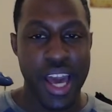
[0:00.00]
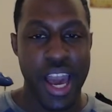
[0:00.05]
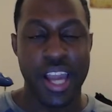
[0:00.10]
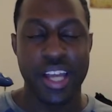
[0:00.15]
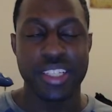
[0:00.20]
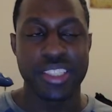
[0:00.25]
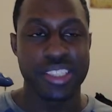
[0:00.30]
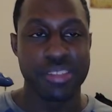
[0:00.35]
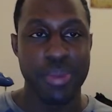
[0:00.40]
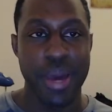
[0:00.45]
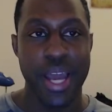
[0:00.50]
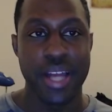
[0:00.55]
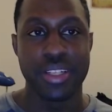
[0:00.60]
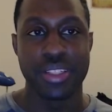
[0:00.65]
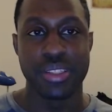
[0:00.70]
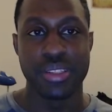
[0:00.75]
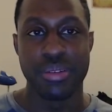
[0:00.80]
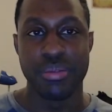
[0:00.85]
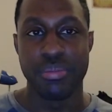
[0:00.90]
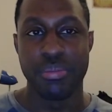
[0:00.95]
I could just
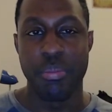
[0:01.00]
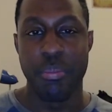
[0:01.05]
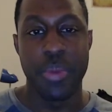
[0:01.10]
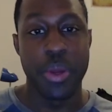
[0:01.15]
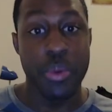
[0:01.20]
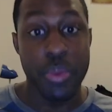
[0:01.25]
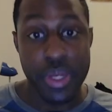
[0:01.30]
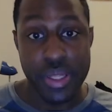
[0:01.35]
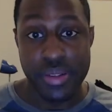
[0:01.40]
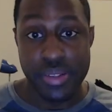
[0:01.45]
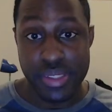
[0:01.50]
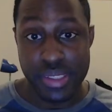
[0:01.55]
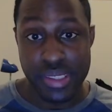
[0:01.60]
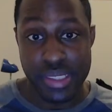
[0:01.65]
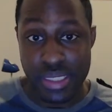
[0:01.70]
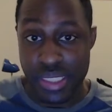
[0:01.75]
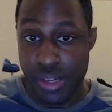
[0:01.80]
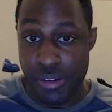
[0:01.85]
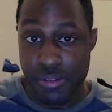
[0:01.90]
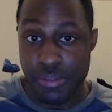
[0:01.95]
imagine mutants
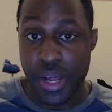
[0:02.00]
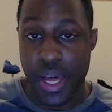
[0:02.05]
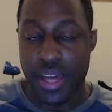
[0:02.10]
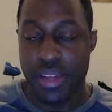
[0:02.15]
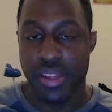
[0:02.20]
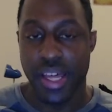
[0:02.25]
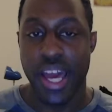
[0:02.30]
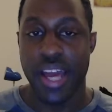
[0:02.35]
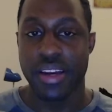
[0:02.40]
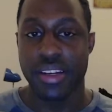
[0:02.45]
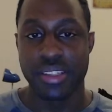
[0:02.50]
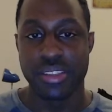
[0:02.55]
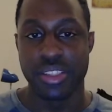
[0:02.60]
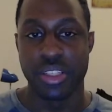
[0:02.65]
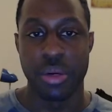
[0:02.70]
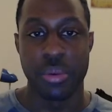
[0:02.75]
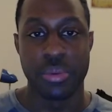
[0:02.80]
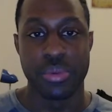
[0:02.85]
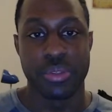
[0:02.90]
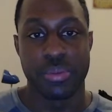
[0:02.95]
and stuff like that because,
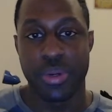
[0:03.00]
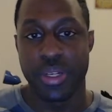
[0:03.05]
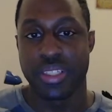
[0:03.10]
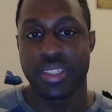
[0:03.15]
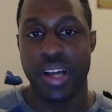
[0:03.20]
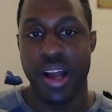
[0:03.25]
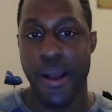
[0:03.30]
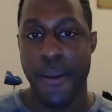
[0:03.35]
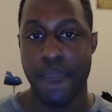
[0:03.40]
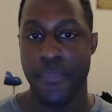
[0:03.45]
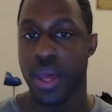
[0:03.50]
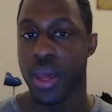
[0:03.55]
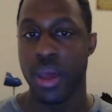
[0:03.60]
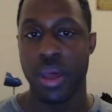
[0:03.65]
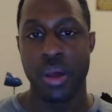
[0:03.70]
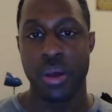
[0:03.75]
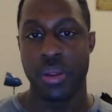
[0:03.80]
springtime,